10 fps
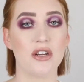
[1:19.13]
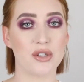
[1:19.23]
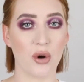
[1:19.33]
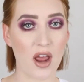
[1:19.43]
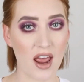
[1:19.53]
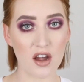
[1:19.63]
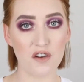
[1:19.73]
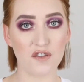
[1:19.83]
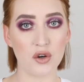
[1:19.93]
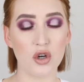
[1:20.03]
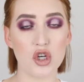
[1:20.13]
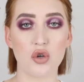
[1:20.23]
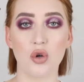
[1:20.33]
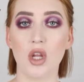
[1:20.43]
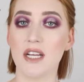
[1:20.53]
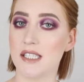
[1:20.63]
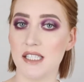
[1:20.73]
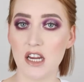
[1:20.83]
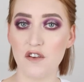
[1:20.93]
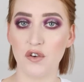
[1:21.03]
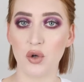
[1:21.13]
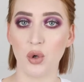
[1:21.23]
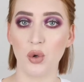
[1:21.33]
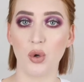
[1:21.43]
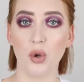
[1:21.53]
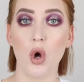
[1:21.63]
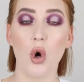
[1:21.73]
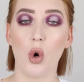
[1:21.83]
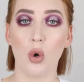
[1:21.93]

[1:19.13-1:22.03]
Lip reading: So N for neutral, C for cool,